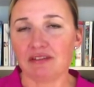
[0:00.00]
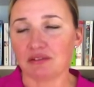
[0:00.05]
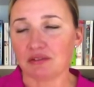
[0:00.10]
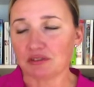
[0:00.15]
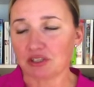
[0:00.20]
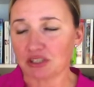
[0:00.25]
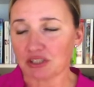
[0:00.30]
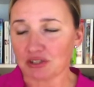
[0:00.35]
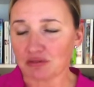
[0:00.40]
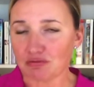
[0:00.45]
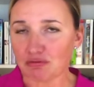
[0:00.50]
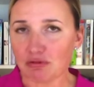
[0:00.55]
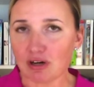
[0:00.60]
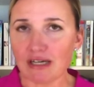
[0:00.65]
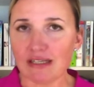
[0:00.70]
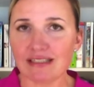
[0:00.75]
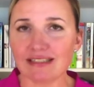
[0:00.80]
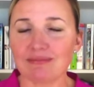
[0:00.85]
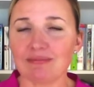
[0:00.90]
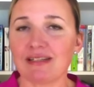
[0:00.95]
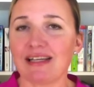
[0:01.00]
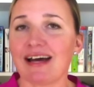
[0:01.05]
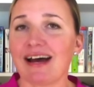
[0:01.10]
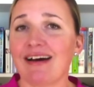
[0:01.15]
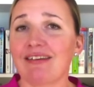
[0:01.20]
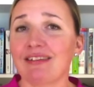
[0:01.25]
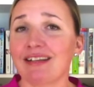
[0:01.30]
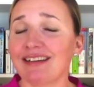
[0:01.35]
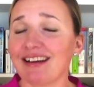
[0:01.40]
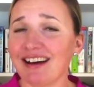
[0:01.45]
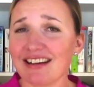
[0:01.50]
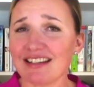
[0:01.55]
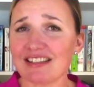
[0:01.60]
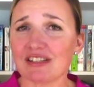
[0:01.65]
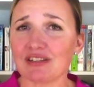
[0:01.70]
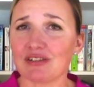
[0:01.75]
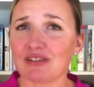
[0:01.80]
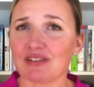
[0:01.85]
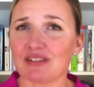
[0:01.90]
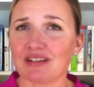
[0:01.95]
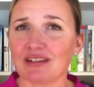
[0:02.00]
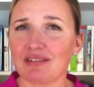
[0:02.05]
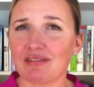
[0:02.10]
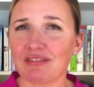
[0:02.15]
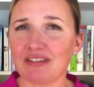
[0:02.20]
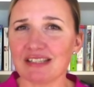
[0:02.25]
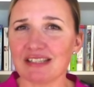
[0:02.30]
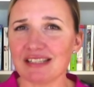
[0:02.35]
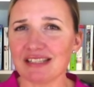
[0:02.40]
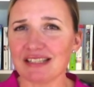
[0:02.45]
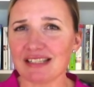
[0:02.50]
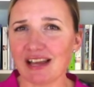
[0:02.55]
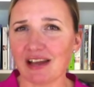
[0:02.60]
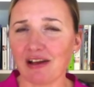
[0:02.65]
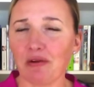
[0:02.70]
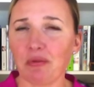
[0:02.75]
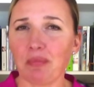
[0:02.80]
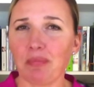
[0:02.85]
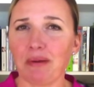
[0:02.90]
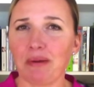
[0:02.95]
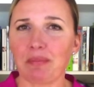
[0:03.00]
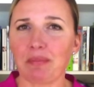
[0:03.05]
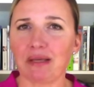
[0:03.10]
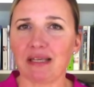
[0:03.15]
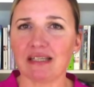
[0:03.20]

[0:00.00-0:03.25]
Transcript: just write them down and ask yourself, is this helping me?